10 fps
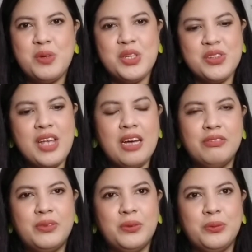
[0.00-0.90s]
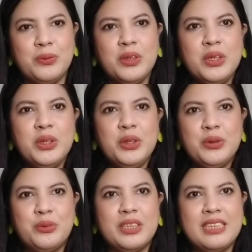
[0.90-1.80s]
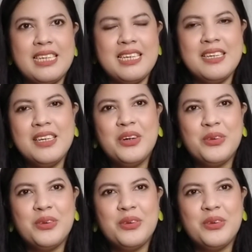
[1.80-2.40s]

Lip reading: We just have to really